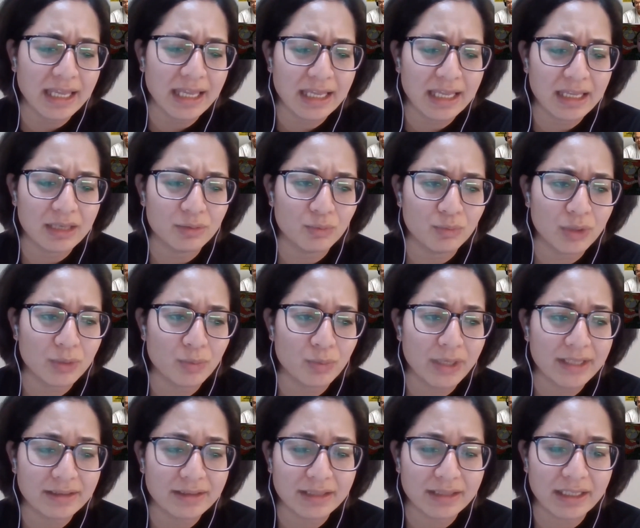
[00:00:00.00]
And we
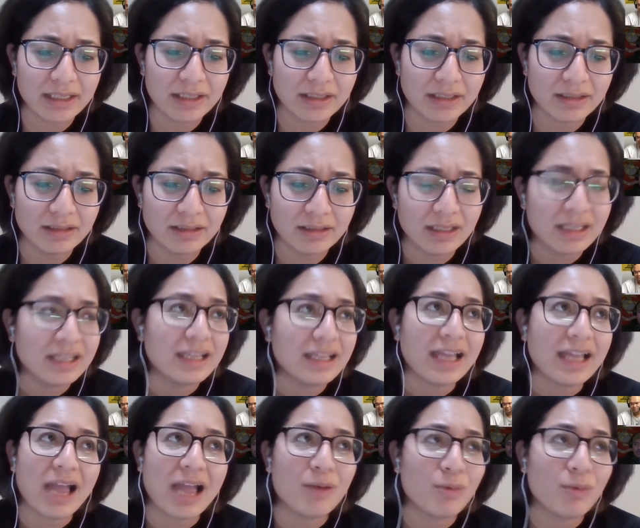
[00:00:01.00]
went there.
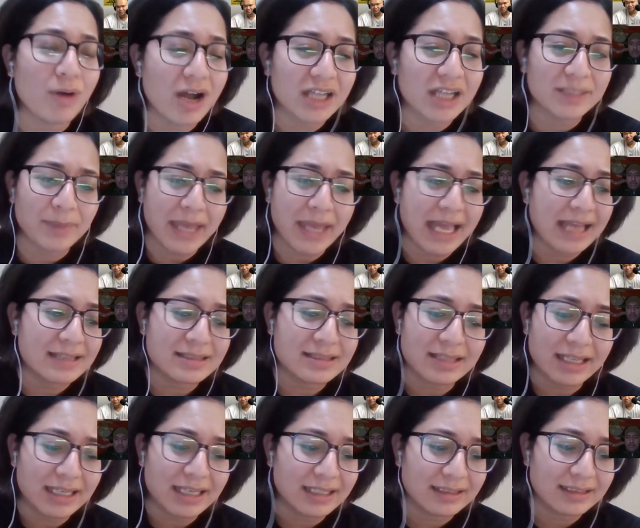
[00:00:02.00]
I walked
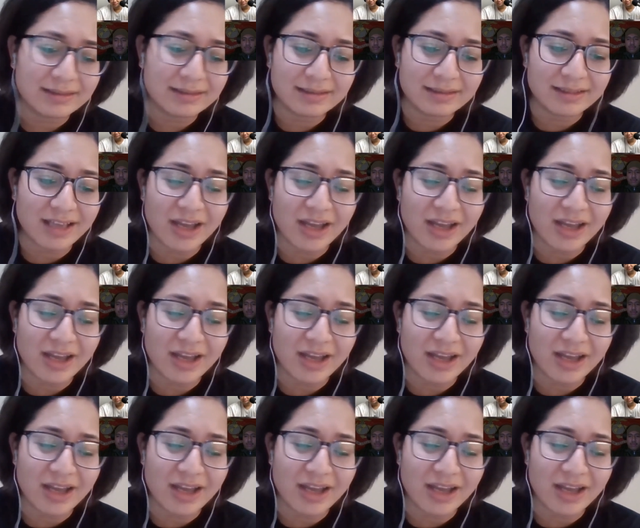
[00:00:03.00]
past like